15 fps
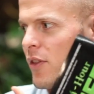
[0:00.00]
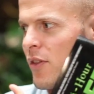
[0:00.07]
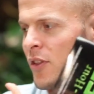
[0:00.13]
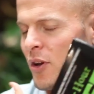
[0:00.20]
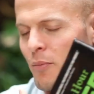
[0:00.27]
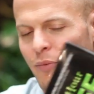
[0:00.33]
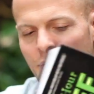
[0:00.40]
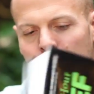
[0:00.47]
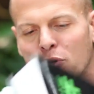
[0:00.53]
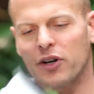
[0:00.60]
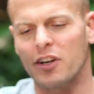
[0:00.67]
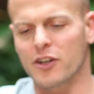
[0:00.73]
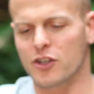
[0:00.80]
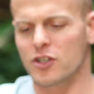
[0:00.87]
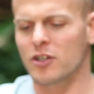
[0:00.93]
the
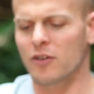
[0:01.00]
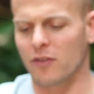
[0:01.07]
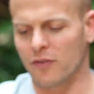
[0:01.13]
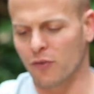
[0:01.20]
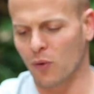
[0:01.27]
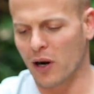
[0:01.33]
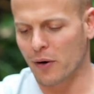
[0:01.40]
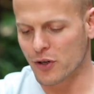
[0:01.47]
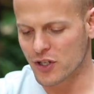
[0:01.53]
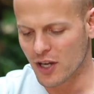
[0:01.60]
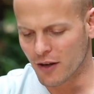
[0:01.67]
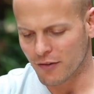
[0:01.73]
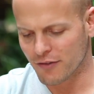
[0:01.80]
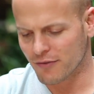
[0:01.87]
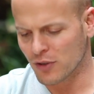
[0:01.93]
print edition of the 4-Hour
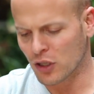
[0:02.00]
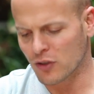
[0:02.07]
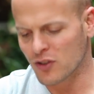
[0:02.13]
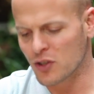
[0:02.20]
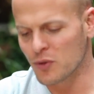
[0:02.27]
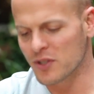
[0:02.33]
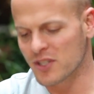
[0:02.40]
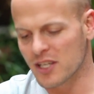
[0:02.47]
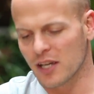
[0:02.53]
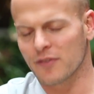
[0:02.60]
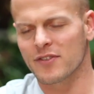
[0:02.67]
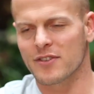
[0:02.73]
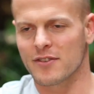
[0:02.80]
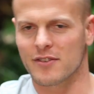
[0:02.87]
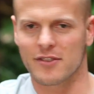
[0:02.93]
Chef. 2 as
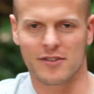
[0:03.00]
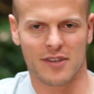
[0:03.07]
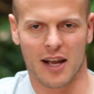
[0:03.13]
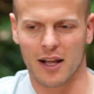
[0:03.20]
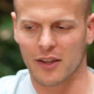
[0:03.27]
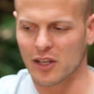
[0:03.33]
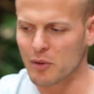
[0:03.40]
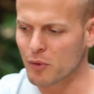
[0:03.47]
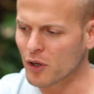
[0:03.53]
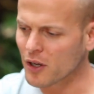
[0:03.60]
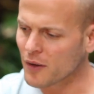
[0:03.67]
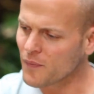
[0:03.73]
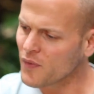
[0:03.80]
gifts since it's a holiday book.